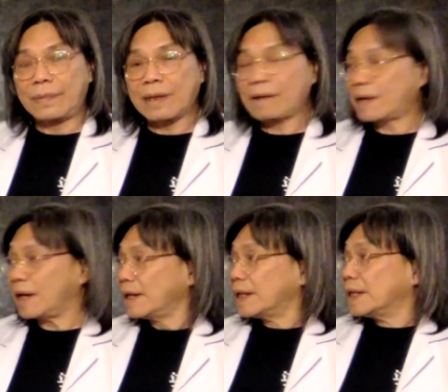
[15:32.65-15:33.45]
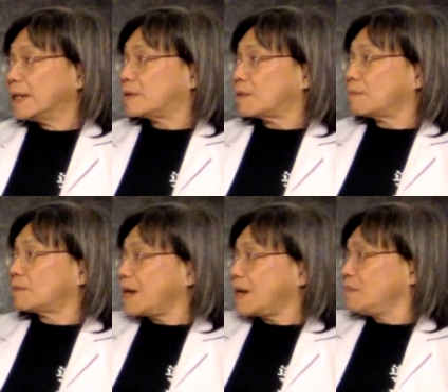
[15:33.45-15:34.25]
Okay, so
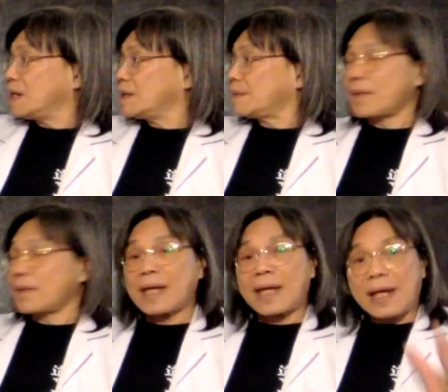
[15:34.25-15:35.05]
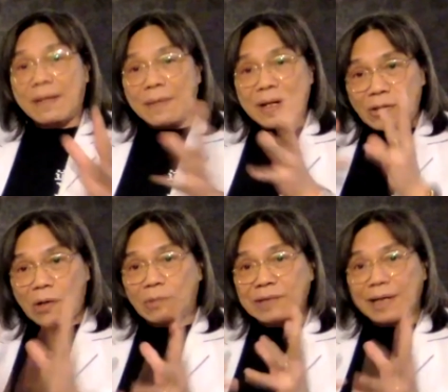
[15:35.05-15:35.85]
that means when you
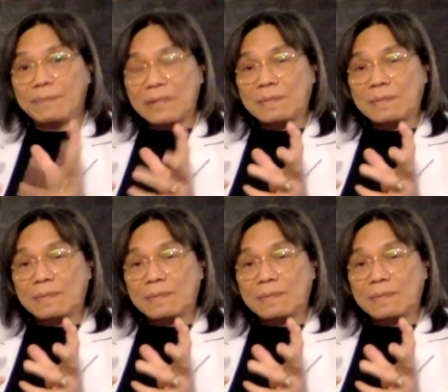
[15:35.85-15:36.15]
cooked up the